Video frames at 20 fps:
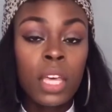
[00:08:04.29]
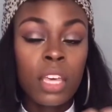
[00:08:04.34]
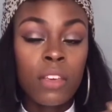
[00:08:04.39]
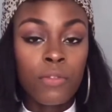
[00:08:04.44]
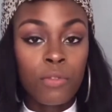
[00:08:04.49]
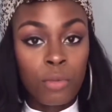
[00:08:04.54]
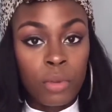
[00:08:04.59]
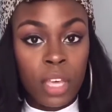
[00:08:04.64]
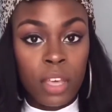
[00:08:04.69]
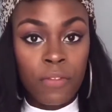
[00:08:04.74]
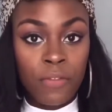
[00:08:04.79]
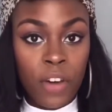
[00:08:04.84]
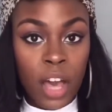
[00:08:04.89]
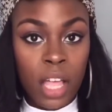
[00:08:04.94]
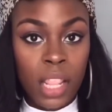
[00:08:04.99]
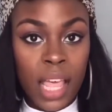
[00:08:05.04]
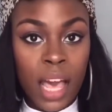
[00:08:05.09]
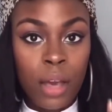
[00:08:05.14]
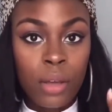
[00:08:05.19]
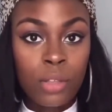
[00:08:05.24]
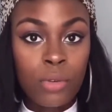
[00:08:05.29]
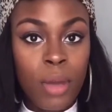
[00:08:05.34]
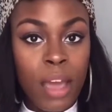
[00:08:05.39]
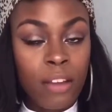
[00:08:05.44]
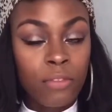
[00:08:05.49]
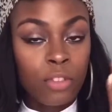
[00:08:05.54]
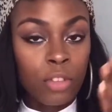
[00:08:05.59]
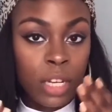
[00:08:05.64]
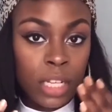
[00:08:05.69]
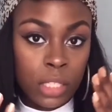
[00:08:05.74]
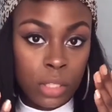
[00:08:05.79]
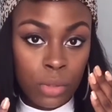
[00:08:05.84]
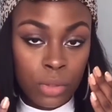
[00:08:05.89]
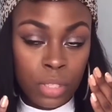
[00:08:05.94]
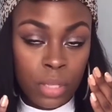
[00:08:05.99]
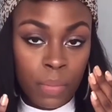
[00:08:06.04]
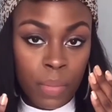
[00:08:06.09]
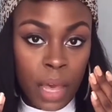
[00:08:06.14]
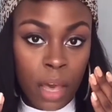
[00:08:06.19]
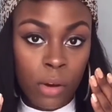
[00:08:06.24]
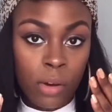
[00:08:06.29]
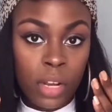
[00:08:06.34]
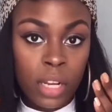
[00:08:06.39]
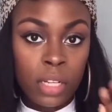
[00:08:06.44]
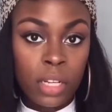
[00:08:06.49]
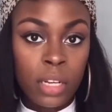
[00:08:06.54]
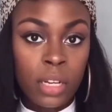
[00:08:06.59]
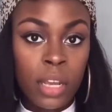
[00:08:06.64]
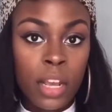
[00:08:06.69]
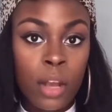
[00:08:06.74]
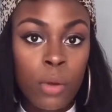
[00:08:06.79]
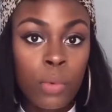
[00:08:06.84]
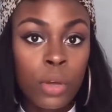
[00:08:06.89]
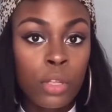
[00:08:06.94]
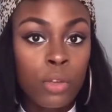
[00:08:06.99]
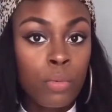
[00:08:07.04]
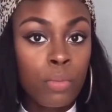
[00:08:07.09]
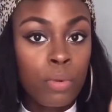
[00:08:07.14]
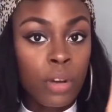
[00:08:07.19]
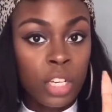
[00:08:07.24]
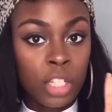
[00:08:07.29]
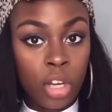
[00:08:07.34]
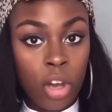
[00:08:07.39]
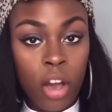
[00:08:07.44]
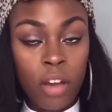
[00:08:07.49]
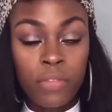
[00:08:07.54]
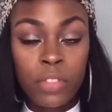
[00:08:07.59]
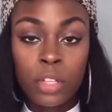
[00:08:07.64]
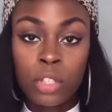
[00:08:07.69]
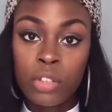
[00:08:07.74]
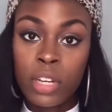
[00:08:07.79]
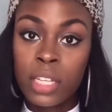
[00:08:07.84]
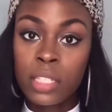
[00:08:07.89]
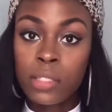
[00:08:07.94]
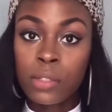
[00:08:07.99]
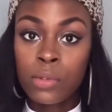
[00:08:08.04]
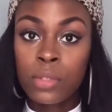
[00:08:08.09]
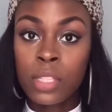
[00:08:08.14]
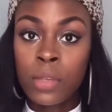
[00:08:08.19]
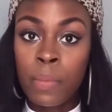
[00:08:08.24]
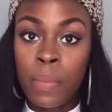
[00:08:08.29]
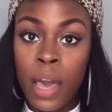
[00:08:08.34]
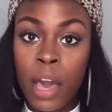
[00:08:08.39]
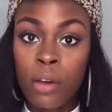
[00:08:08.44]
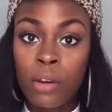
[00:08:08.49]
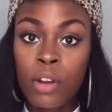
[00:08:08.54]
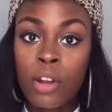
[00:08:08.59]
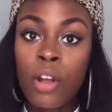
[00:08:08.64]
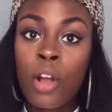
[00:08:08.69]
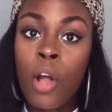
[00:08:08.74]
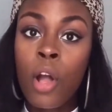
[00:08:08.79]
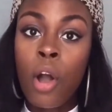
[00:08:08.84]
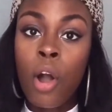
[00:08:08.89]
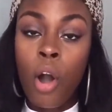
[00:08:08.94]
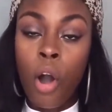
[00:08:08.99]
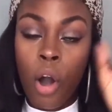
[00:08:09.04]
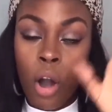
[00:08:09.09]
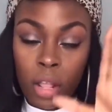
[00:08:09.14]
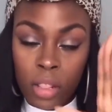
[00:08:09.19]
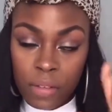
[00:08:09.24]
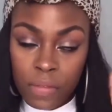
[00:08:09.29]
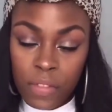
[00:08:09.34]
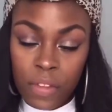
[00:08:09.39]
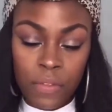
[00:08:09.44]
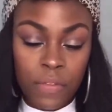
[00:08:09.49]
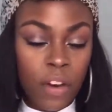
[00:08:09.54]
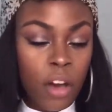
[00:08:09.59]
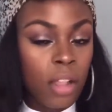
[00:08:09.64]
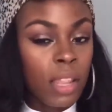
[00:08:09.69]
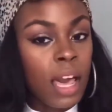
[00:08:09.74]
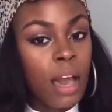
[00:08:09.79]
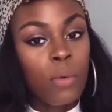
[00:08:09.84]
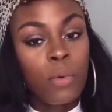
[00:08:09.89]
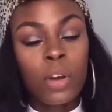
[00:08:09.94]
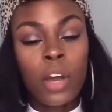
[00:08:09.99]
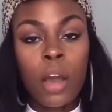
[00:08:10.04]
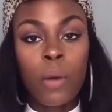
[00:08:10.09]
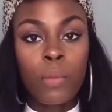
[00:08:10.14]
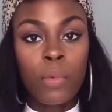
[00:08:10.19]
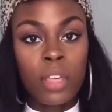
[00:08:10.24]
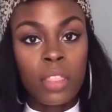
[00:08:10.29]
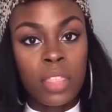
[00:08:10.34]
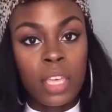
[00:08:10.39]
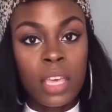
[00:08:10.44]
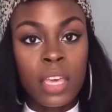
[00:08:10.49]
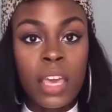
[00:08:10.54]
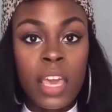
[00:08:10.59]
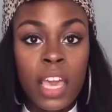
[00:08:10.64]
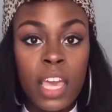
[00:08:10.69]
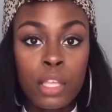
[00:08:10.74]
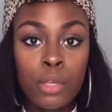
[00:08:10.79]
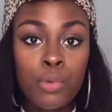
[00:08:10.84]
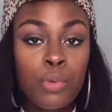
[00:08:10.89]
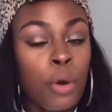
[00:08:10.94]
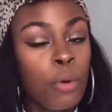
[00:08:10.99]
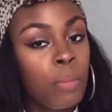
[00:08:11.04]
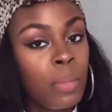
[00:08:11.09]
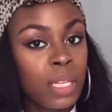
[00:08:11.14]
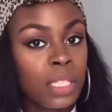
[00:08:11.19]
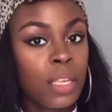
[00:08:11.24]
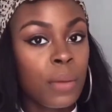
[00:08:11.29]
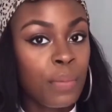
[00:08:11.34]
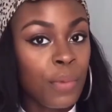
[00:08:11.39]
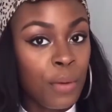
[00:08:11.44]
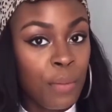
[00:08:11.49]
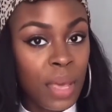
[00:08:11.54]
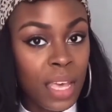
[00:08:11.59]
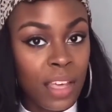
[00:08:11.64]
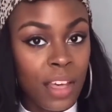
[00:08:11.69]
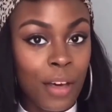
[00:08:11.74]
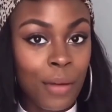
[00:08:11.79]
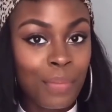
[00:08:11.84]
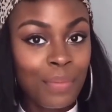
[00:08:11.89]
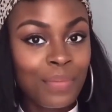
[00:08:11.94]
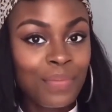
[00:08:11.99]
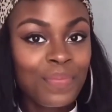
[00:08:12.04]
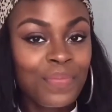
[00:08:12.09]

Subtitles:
if you get fallout and you have translucent powder under there, when you brush off the translucent powder, all of the fallout will come with it and you won't mess up your makeup.